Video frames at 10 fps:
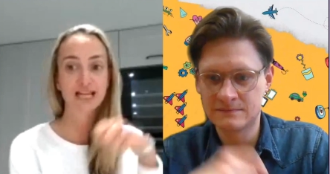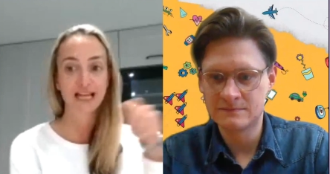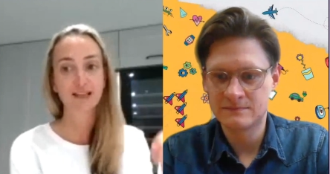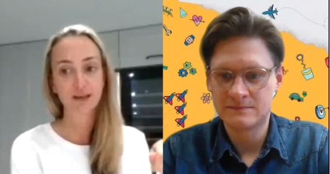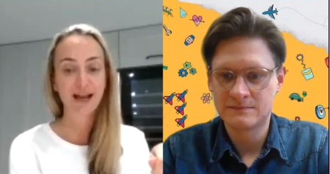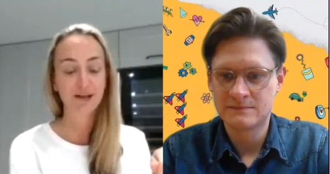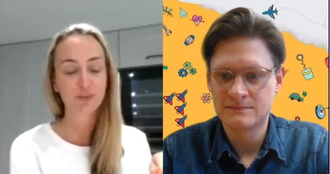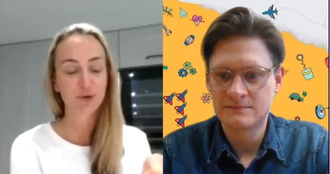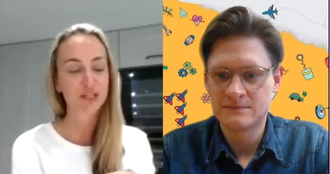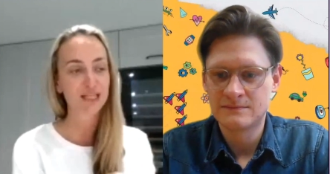Speaker 1: week telling
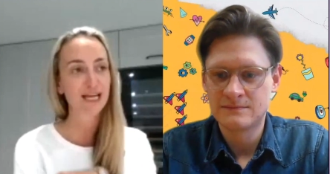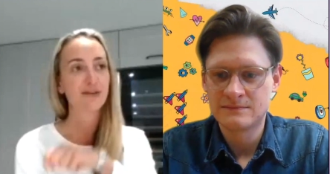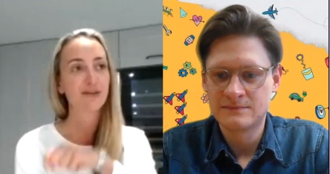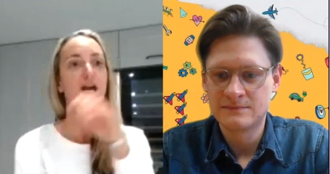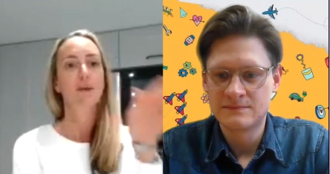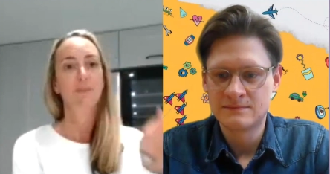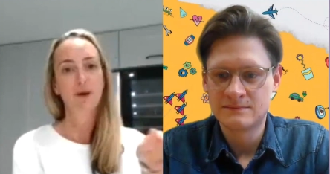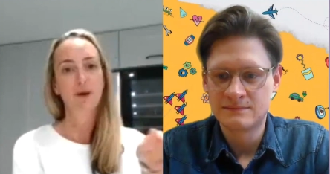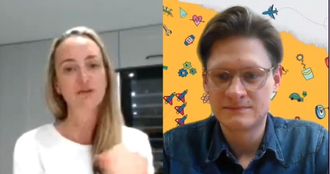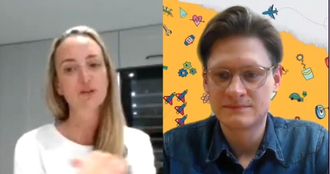them how to brush their teeth,
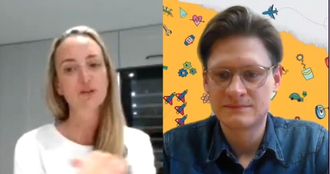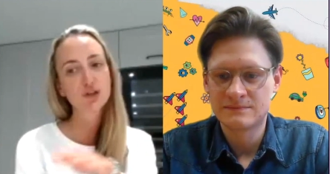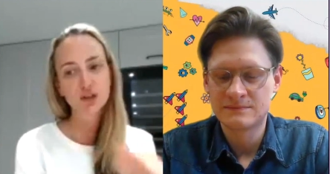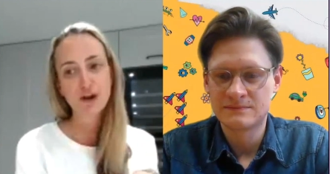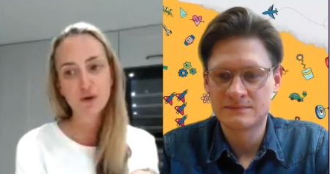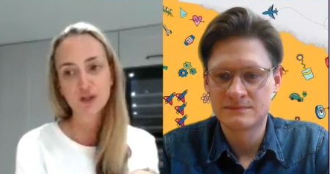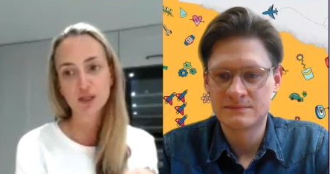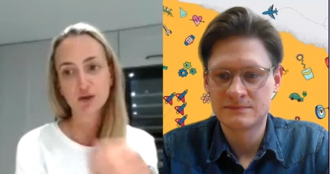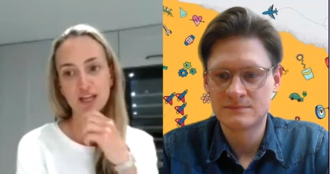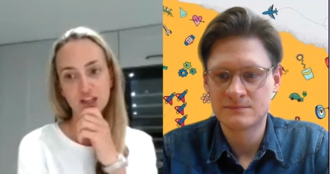but I was sort of
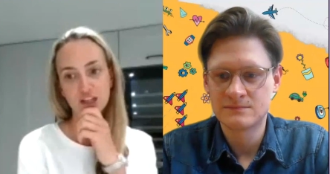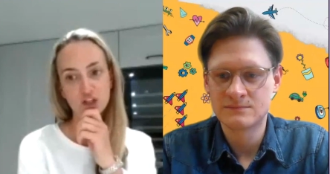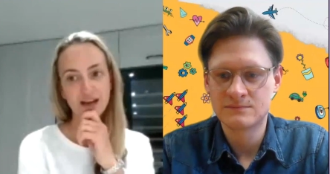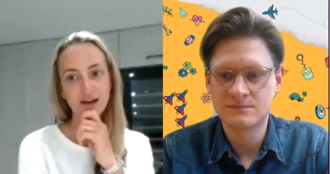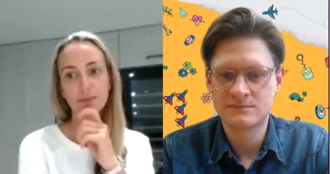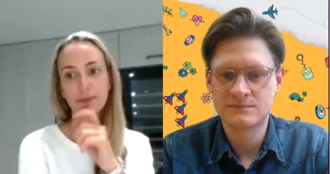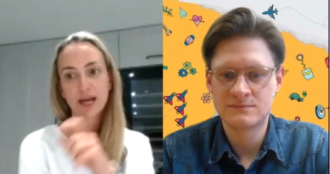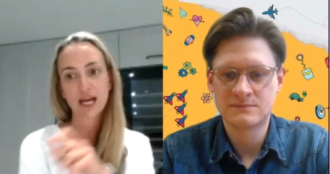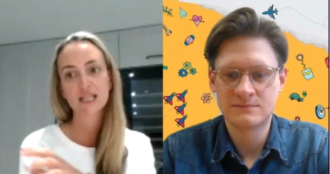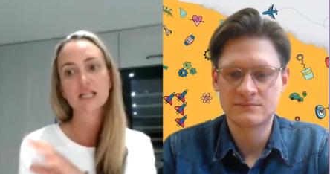focusing on the
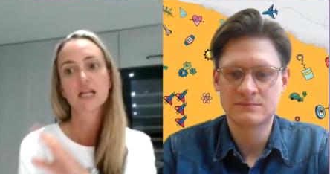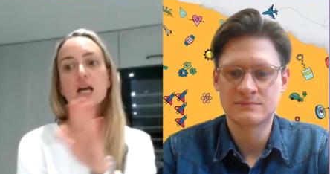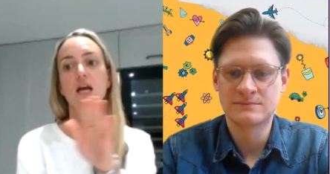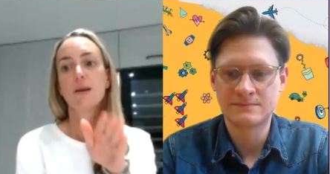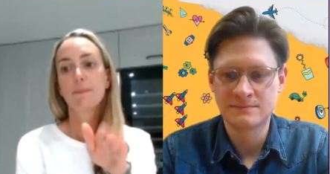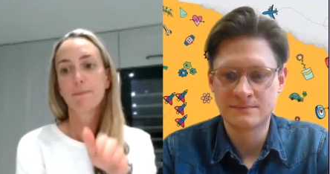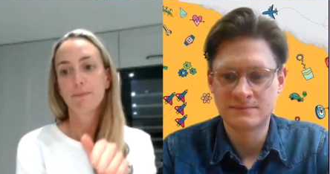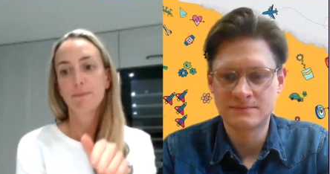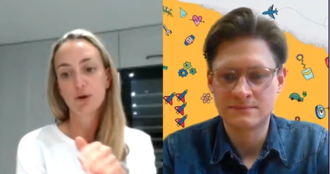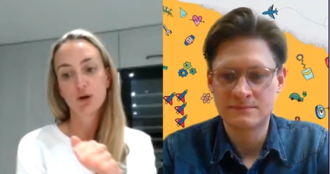engineering bit.
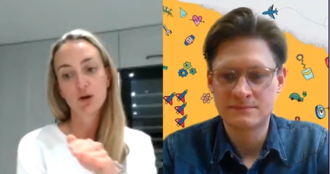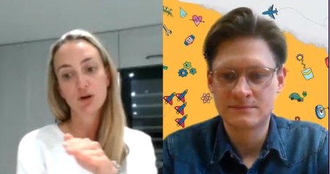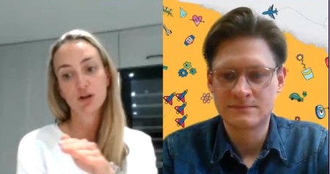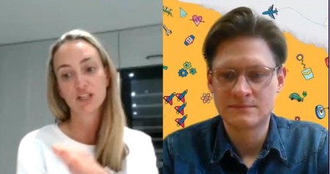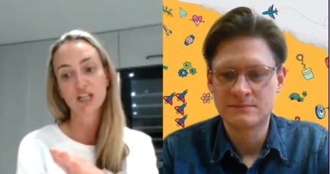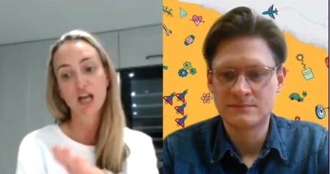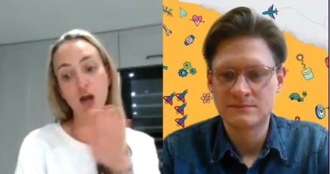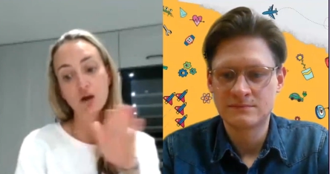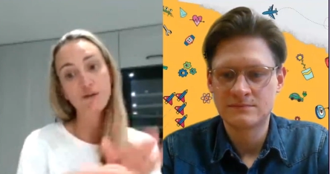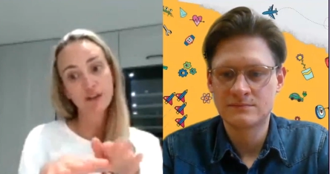But hopefully, it's made
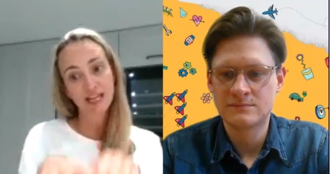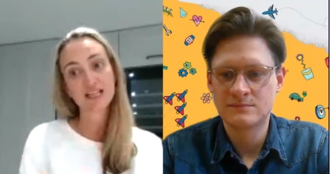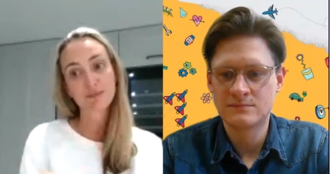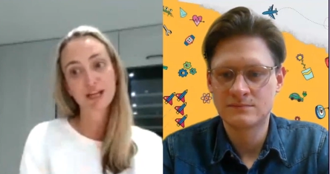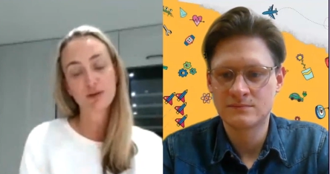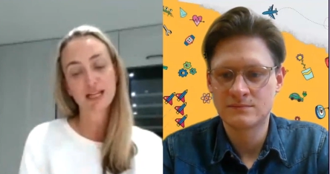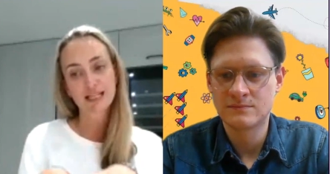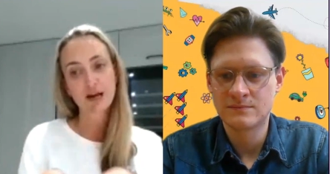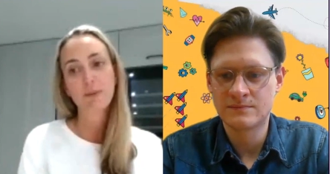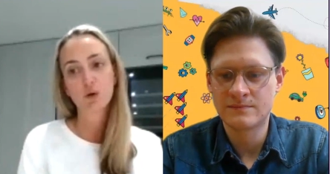you realize how important your
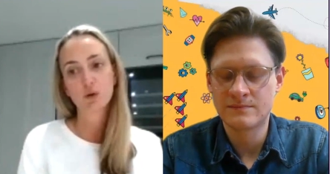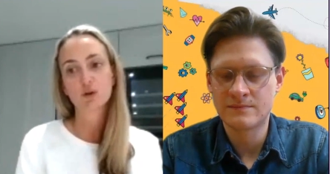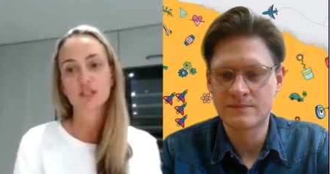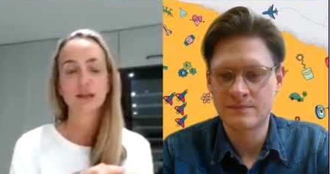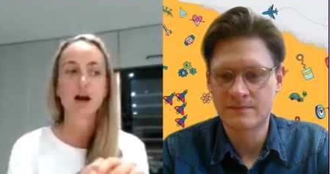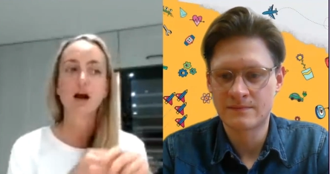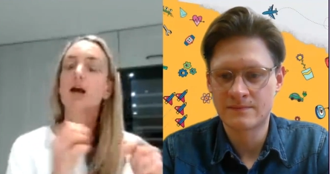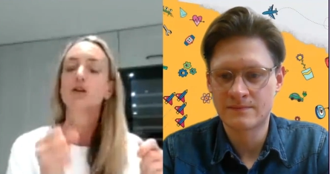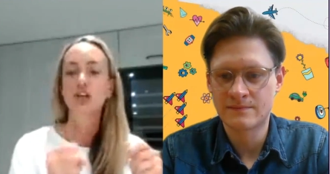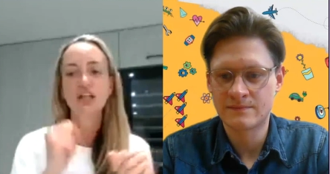teeth are. So you need to
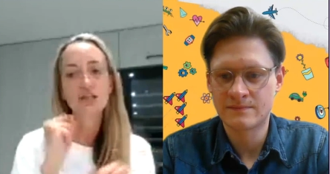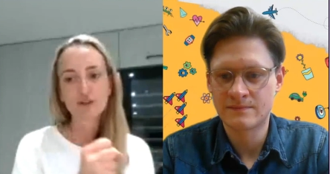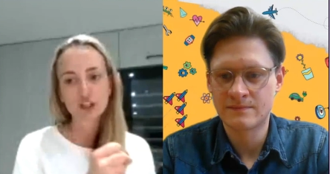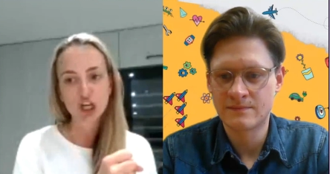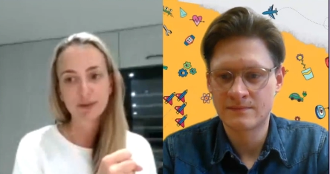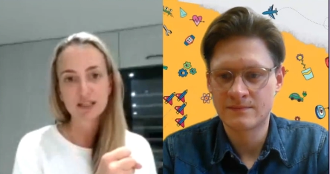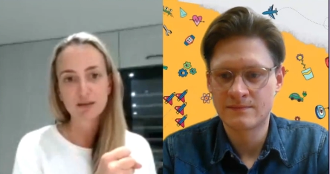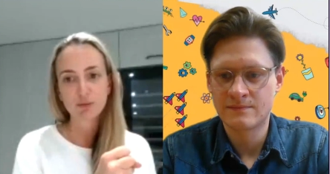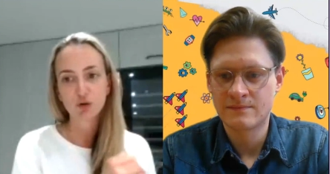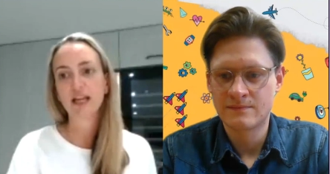brush for two minutes in the
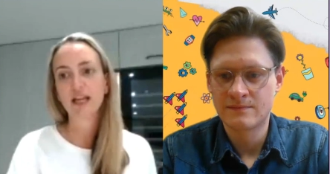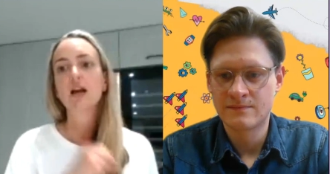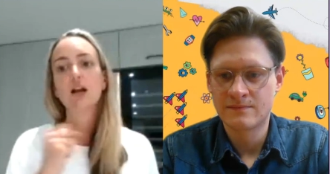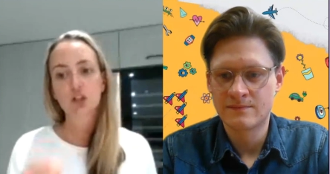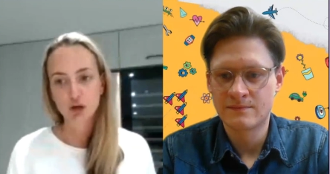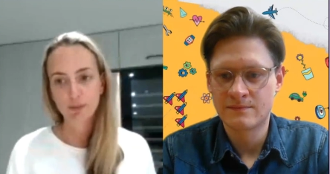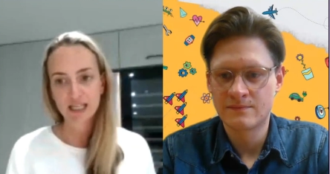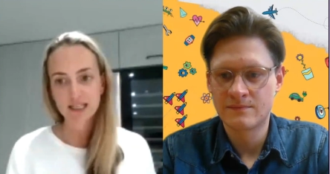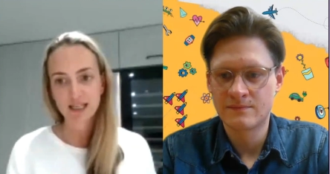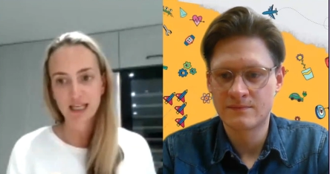morning and two
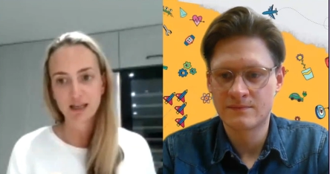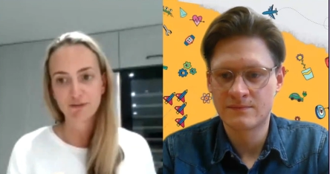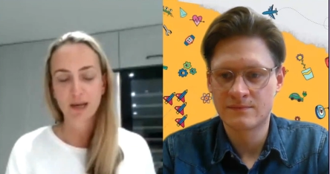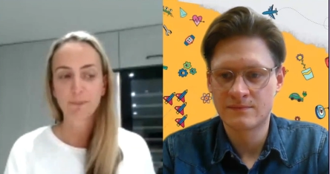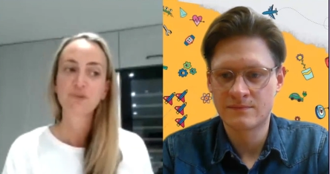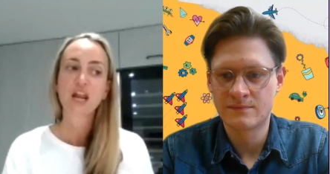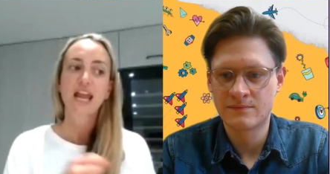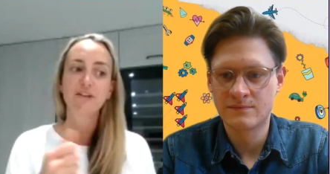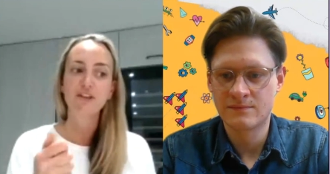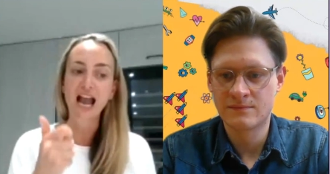minutes in the evening.
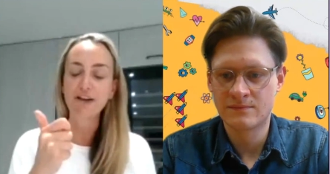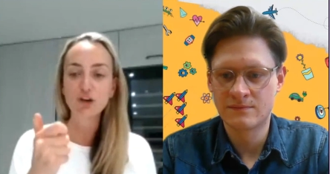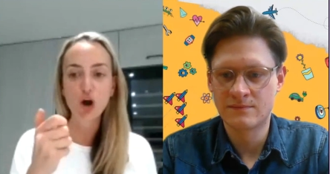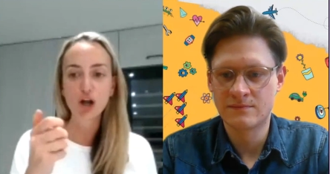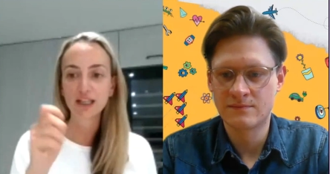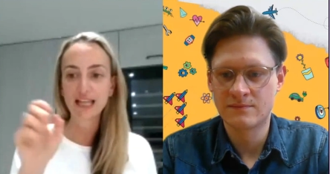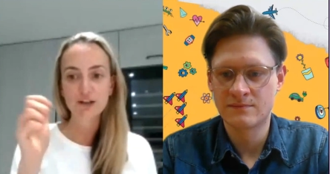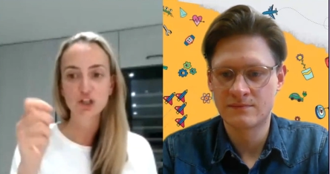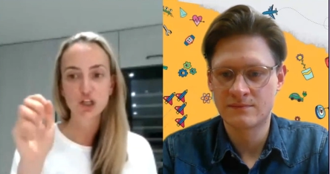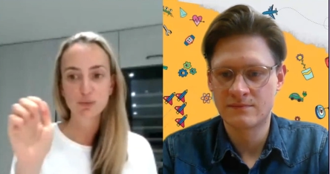If you haven't got an
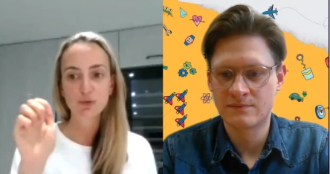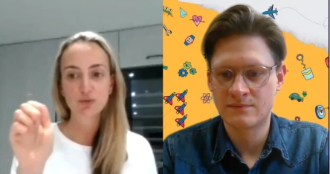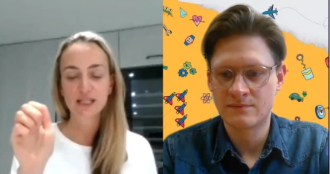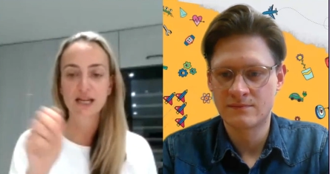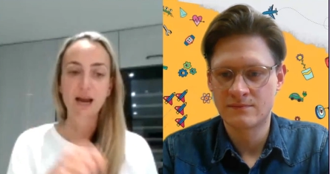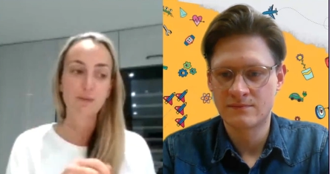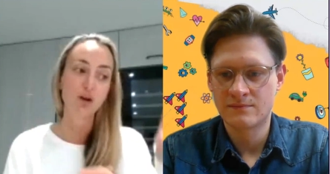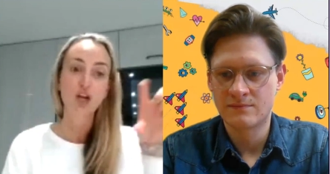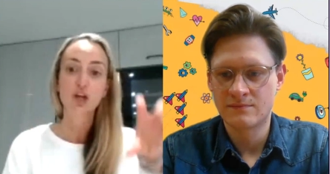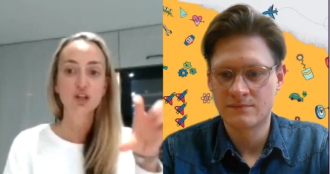electric toothbrush with a timer